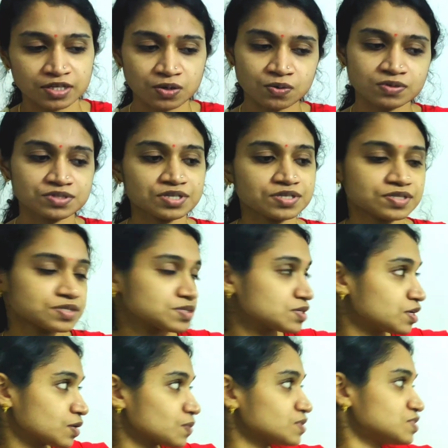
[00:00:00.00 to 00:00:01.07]

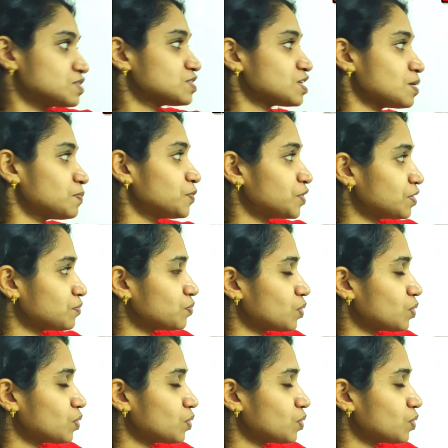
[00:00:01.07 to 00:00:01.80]
questions I am putting